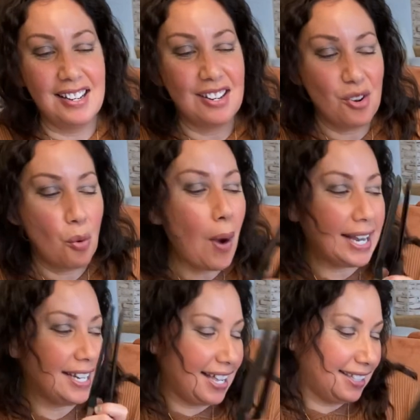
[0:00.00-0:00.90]

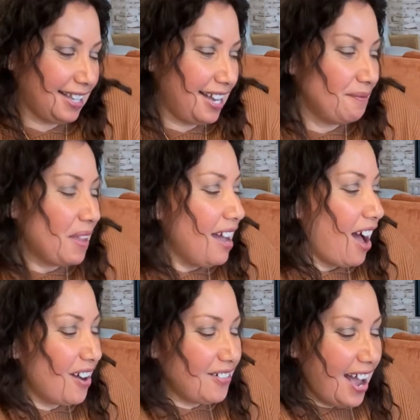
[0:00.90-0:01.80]
quite nicely.
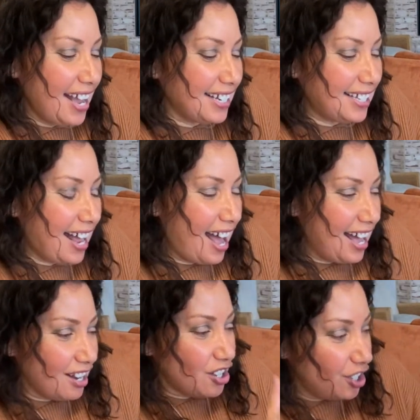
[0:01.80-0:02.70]
All right,
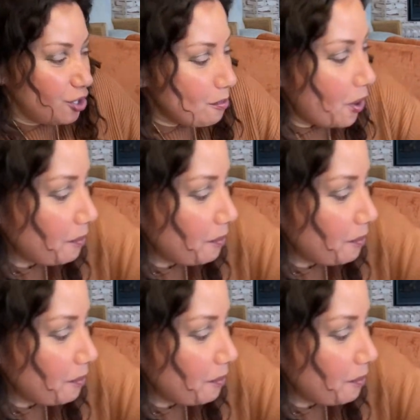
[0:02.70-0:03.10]
2 more